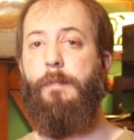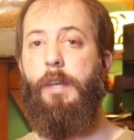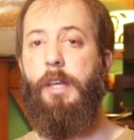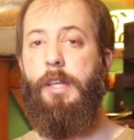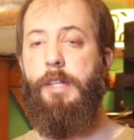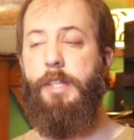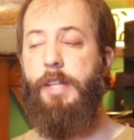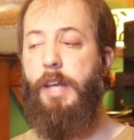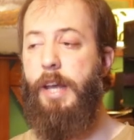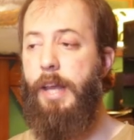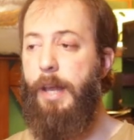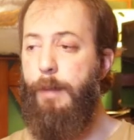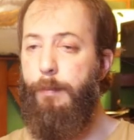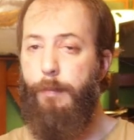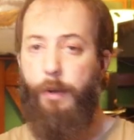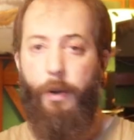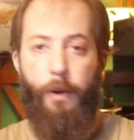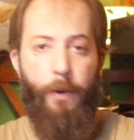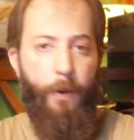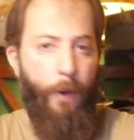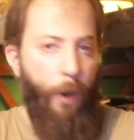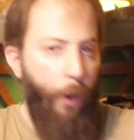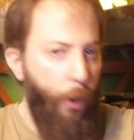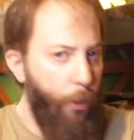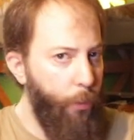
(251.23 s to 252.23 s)
as I am
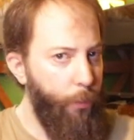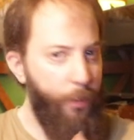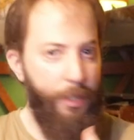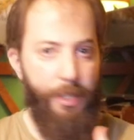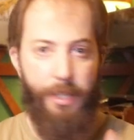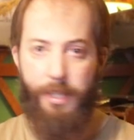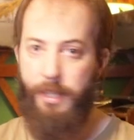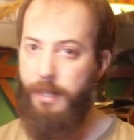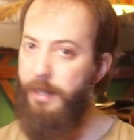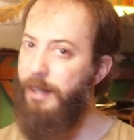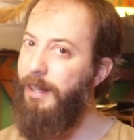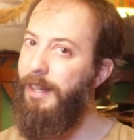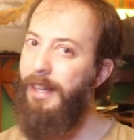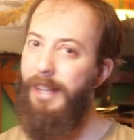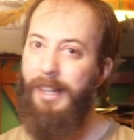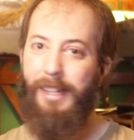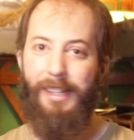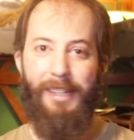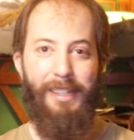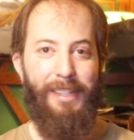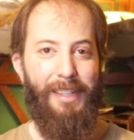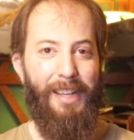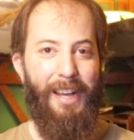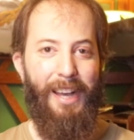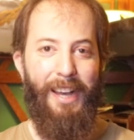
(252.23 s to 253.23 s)
always
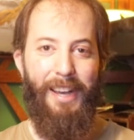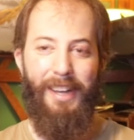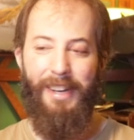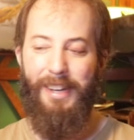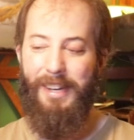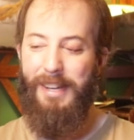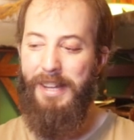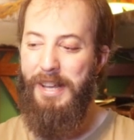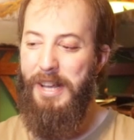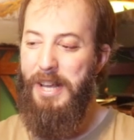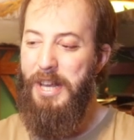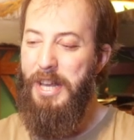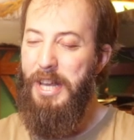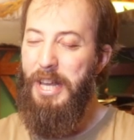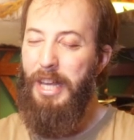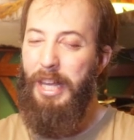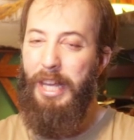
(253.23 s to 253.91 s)
in an